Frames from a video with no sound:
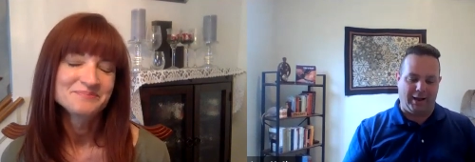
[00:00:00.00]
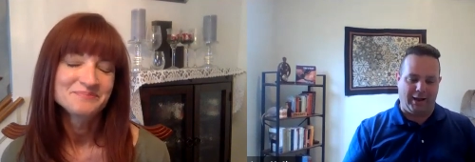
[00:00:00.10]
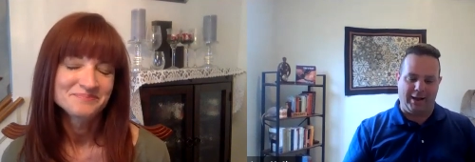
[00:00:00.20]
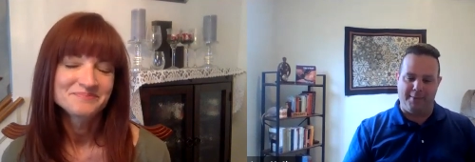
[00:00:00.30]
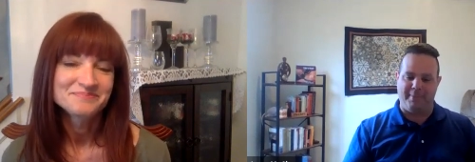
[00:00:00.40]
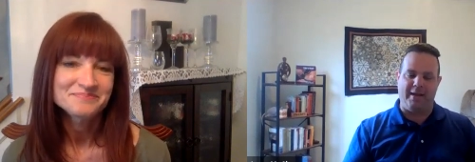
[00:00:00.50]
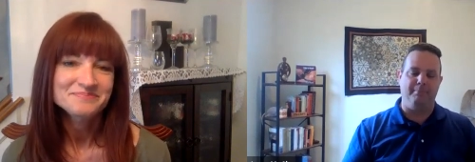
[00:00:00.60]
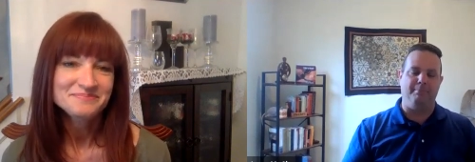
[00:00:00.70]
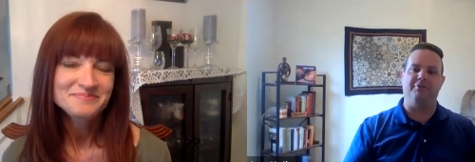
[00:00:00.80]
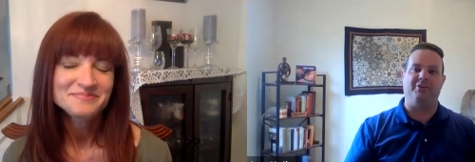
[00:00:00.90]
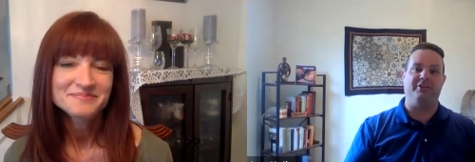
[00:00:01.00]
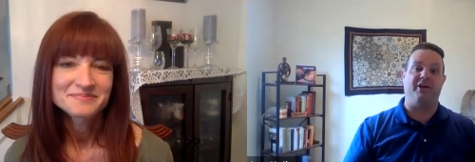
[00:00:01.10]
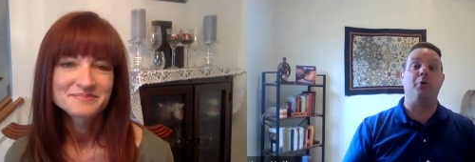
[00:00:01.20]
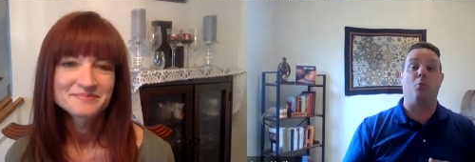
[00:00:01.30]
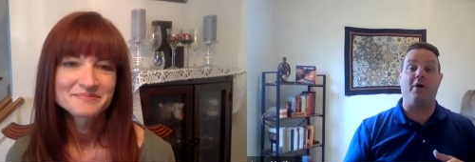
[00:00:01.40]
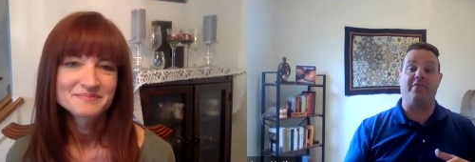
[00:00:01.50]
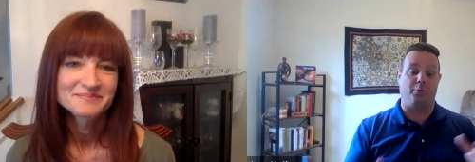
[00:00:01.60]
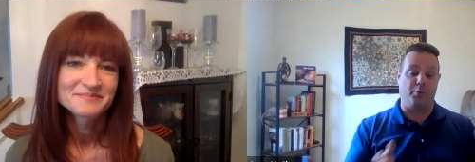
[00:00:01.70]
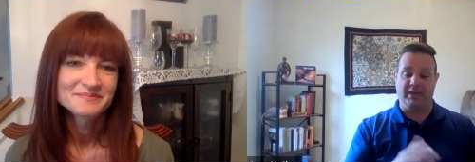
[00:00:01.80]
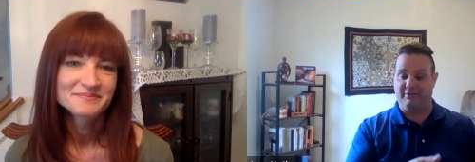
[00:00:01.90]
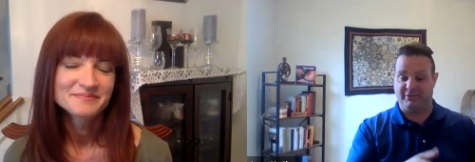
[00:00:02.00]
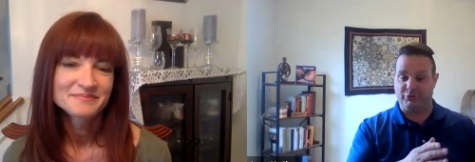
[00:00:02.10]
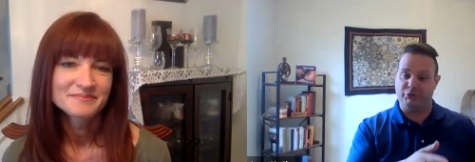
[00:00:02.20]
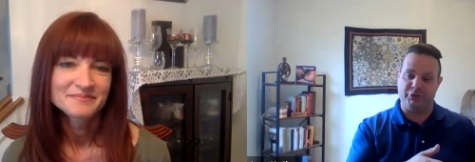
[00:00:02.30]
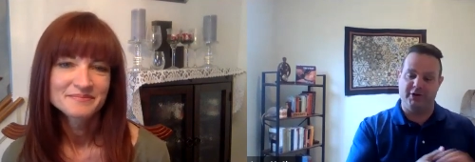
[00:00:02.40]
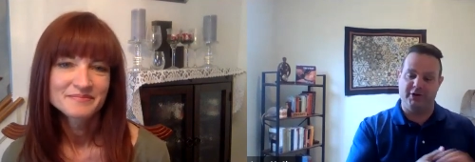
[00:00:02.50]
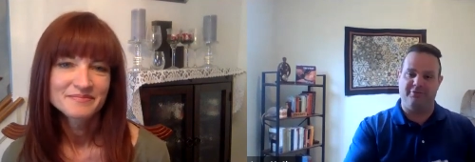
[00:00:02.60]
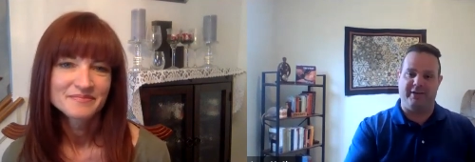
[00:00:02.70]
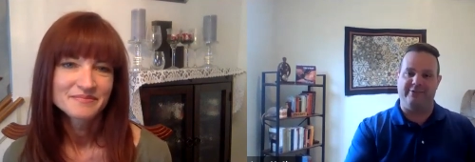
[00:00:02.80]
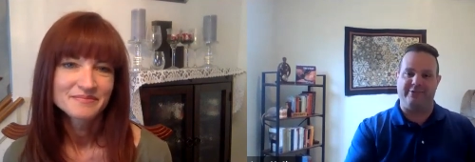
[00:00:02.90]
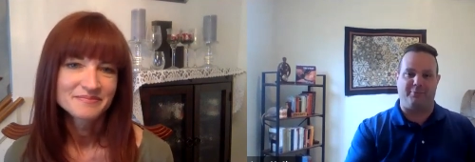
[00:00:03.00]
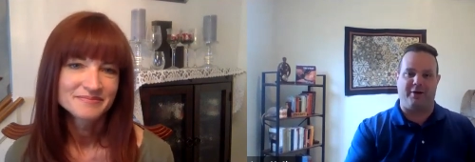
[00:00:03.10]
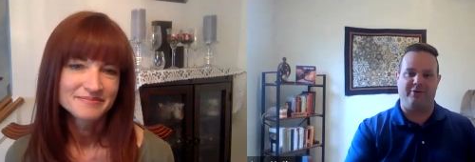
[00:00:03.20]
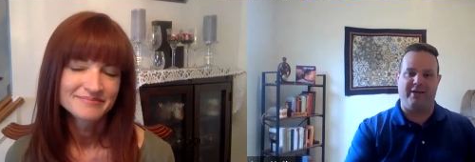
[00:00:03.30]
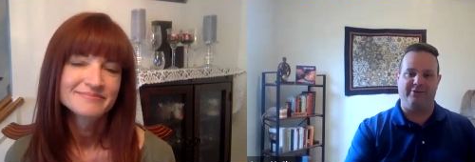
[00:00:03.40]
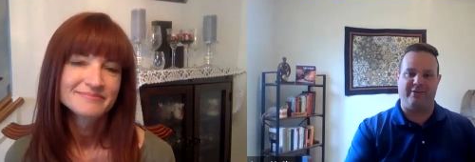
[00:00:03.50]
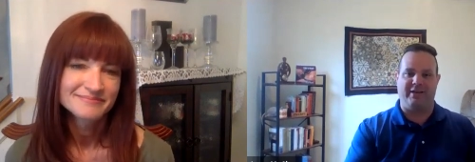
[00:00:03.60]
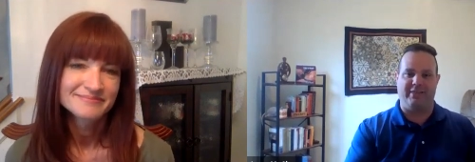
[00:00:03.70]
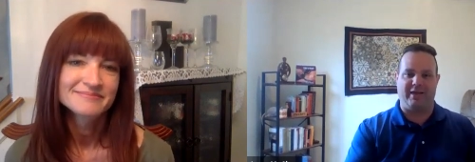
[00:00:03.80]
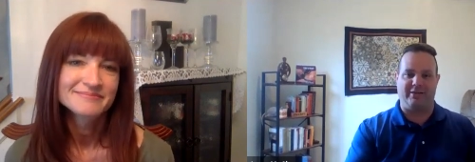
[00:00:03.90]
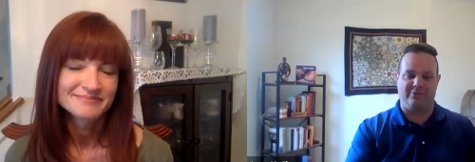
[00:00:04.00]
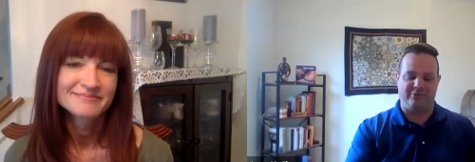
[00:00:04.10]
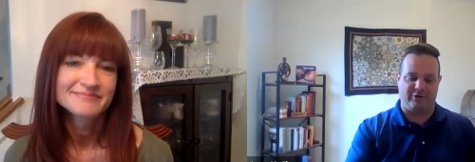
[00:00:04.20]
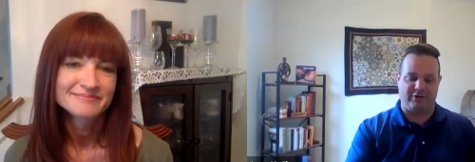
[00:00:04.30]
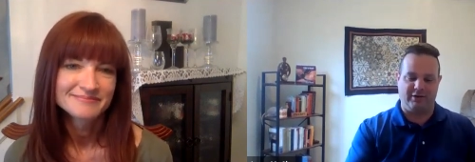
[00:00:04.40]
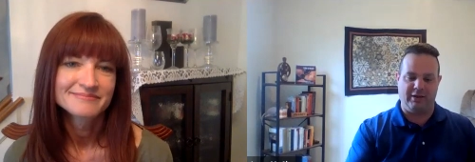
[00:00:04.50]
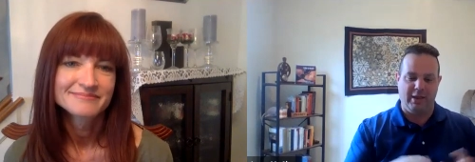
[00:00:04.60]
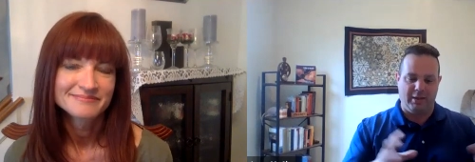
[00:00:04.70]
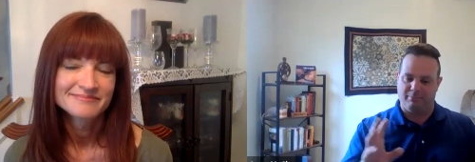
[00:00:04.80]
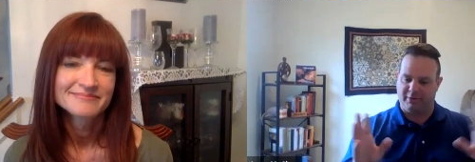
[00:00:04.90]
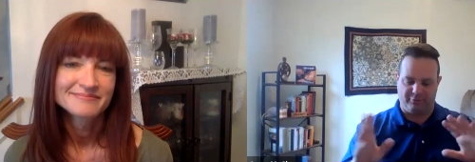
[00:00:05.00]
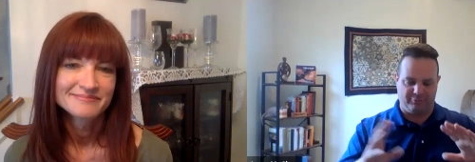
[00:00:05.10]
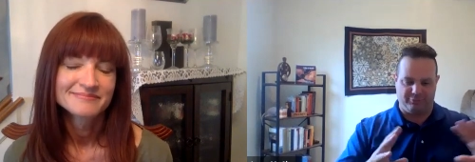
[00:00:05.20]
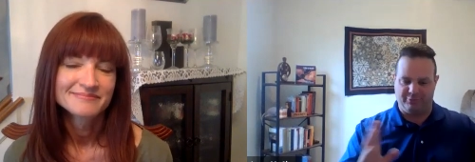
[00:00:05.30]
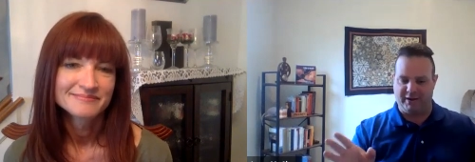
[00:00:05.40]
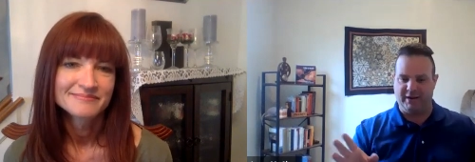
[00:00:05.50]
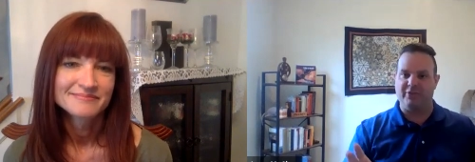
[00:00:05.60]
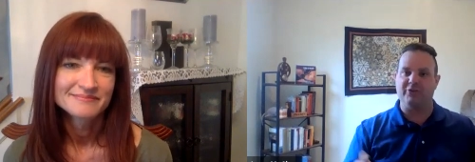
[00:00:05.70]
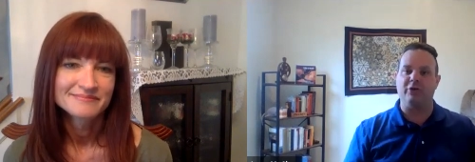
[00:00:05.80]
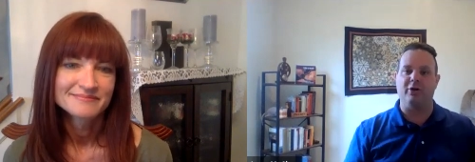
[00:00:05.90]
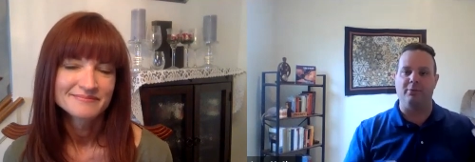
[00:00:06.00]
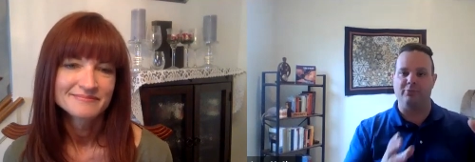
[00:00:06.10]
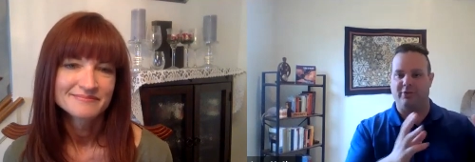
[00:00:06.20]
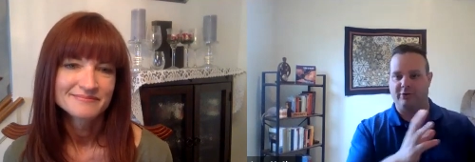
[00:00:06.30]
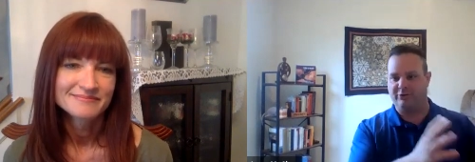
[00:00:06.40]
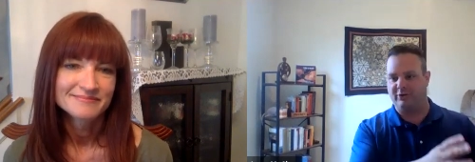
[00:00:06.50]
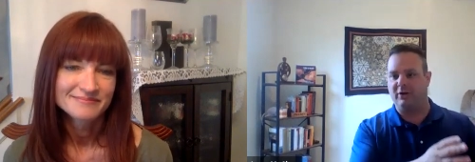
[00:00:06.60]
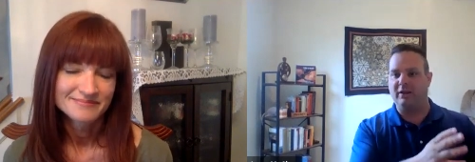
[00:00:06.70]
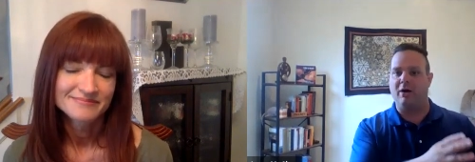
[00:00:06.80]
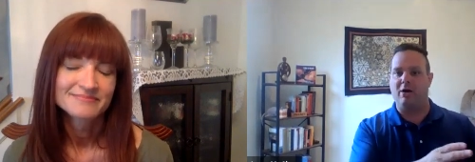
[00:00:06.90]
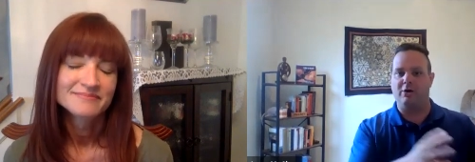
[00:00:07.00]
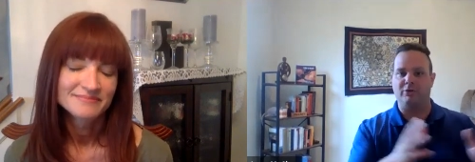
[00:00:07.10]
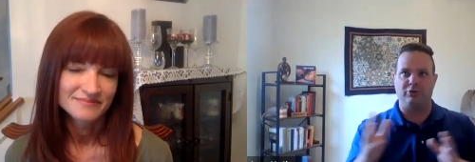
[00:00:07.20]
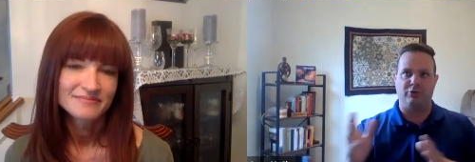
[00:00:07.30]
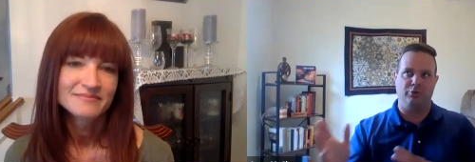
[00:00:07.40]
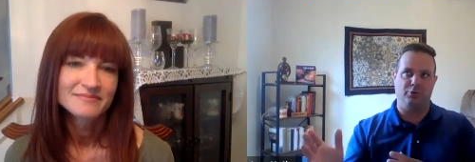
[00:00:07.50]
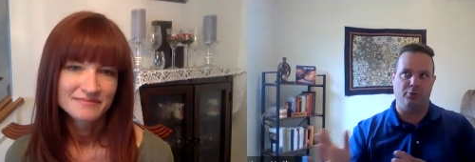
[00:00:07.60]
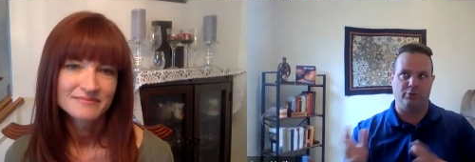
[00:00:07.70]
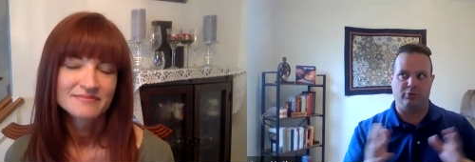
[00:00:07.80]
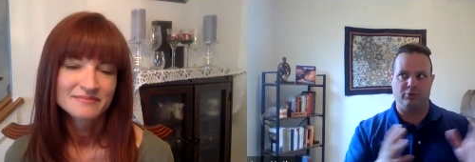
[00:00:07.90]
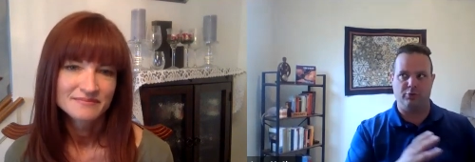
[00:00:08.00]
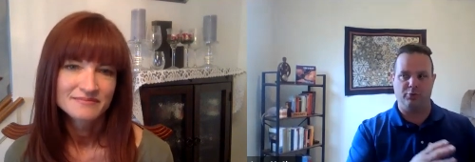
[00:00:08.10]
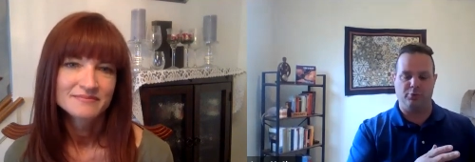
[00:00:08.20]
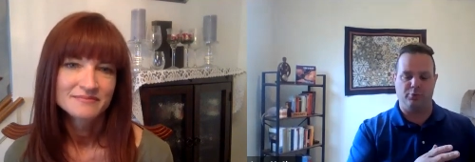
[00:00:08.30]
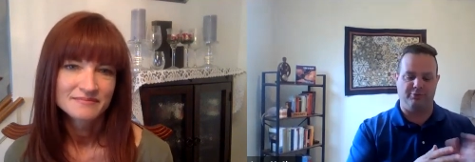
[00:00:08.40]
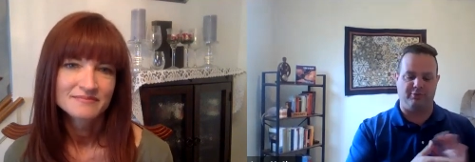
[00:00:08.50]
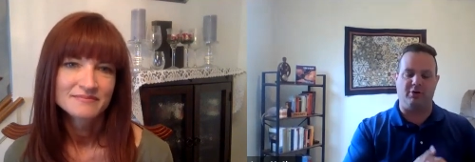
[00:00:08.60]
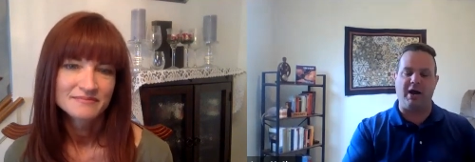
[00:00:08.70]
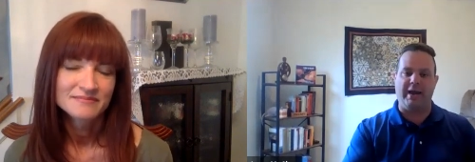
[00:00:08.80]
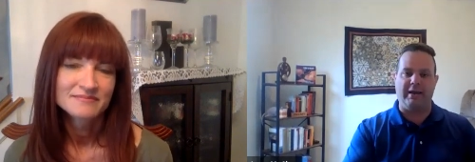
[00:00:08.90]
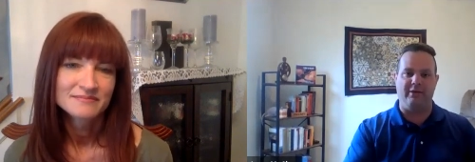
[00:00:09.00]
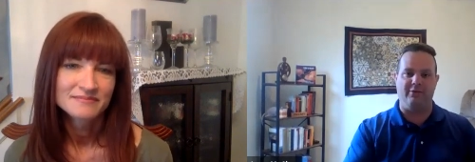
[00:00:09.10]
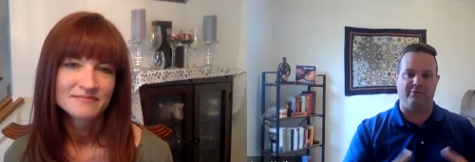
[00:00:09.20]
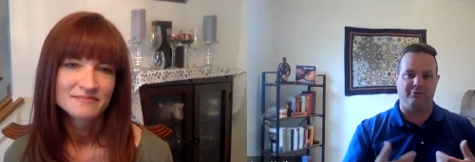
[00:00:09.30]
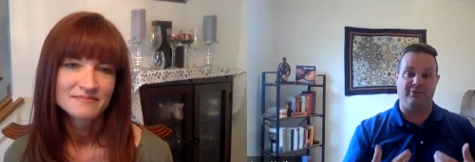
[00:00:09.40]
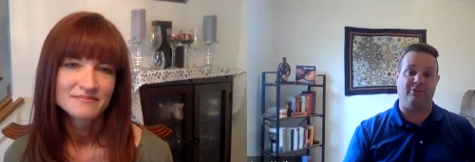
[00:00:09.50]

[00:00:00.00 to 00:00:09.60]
Speaker 1: I'm ambivalent on whether we even should define separation anxiety that strictly, but forgetting the terms, there certainly are two, two varieties of